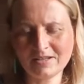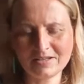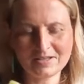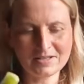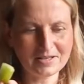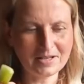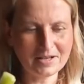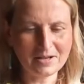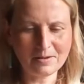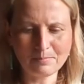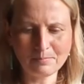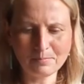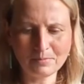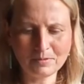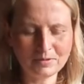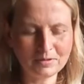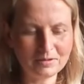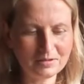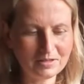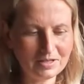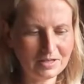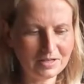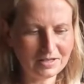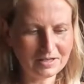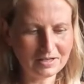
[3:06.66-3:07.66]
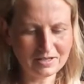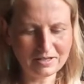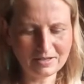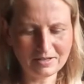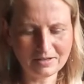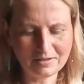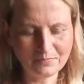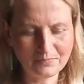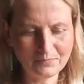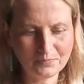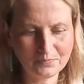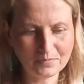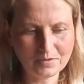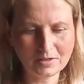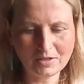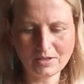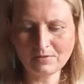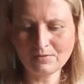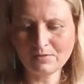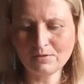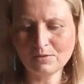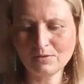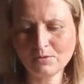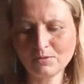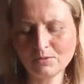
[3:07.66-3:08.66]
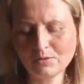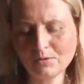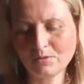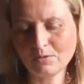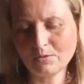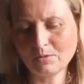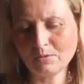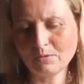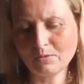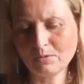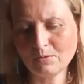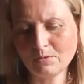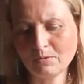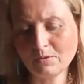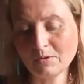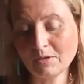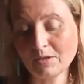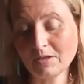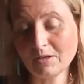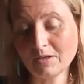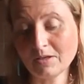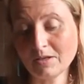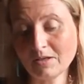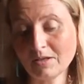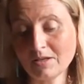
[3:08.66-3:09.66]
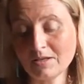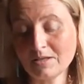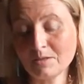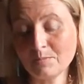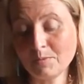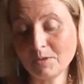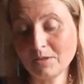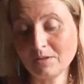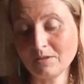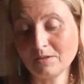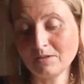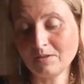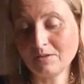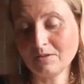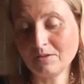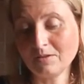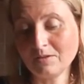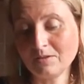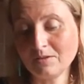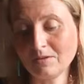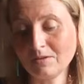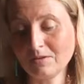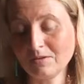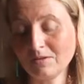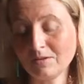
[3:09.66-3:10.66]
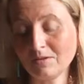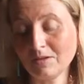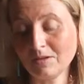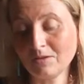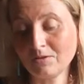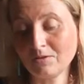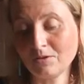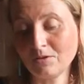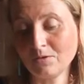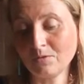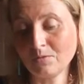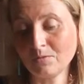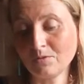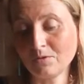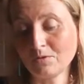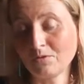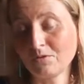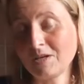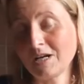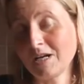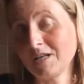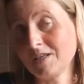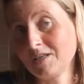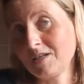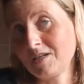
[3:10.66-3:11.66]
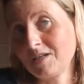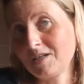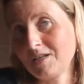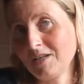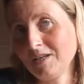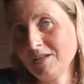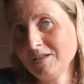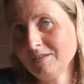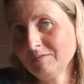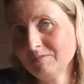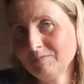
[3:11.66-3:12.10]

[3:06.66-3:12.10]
sample, even though it's been grown organically,